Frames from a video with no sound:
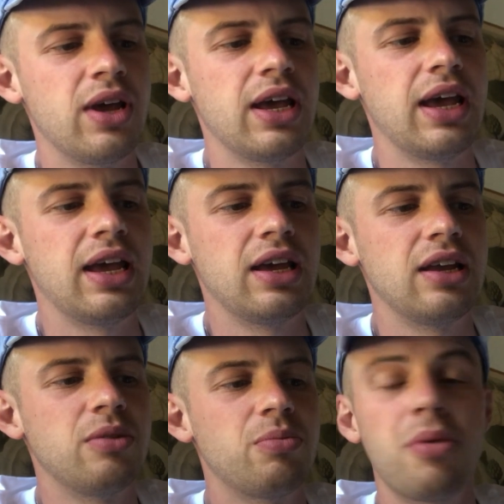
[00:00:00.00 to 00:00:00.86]

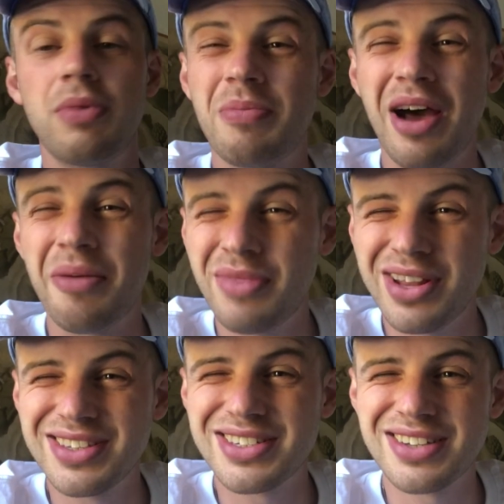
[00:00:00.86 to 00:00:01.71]
in probably about a
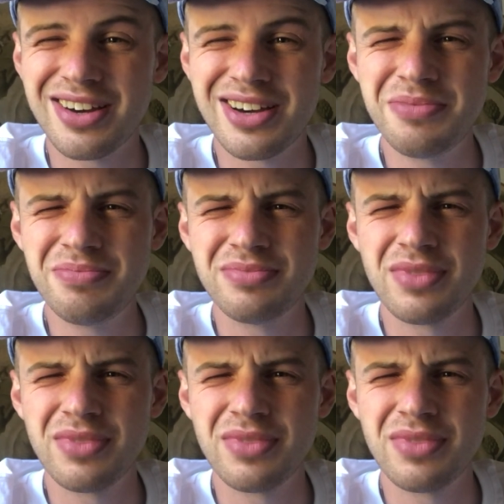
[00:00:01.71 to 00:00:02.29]
month's time,